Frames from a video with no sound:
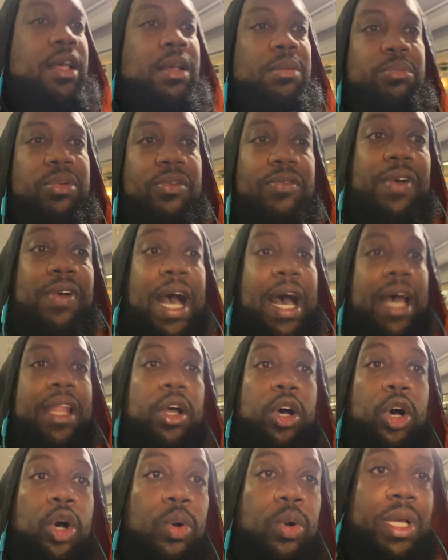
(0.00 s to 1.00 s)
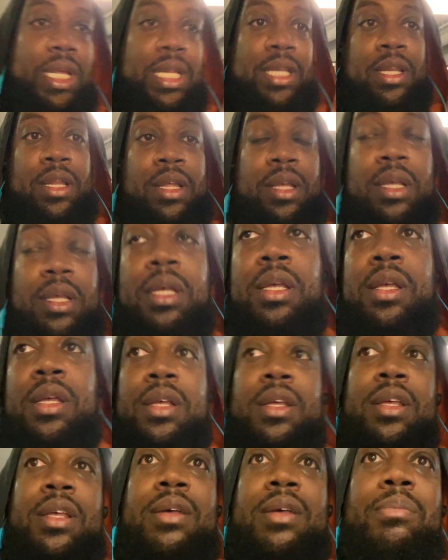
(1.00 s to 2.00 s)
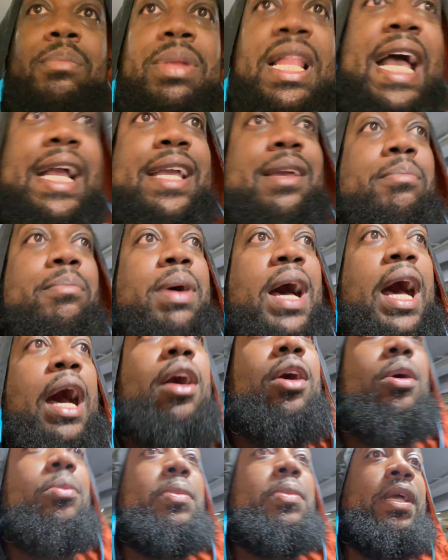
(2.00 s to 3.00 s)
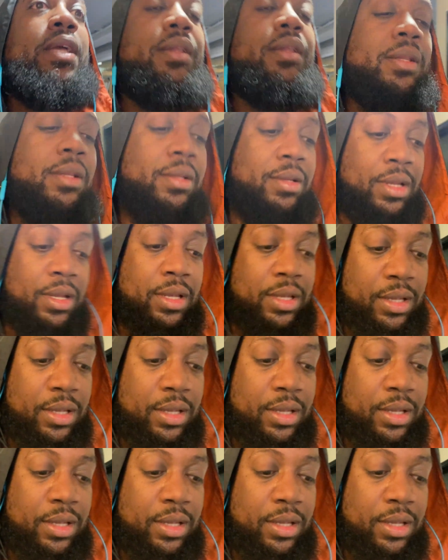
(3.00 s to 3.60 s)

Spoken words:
bravado and black empowerment and